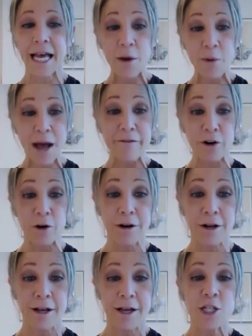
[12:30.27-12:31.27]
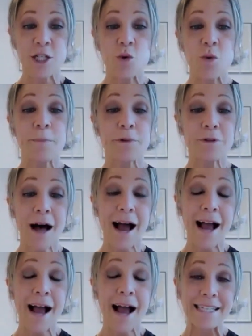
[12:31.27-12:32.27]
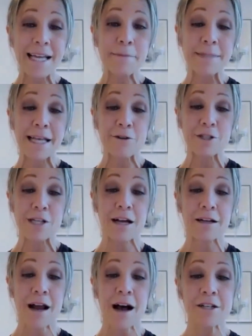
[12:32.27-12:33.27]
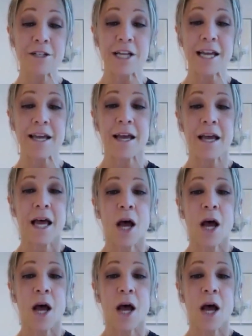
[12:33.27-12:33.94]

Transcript: However, to apply stem cell technology,